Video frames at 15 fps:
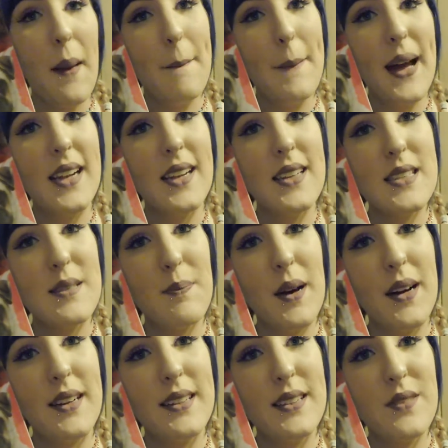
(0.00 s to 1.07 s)
Pandas,
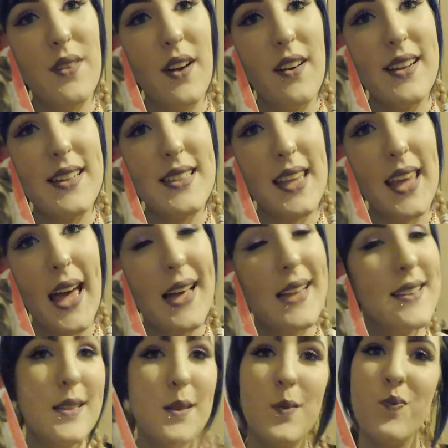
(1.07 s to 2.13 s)
pugs, ferrets,
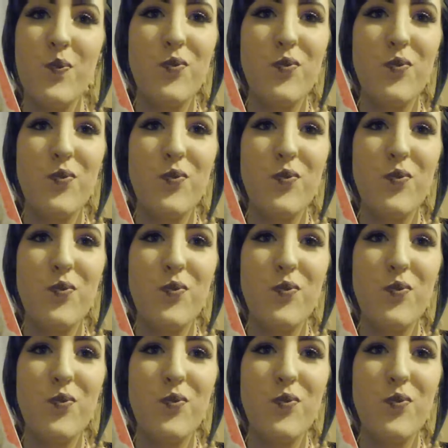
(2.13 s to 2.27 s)
cats,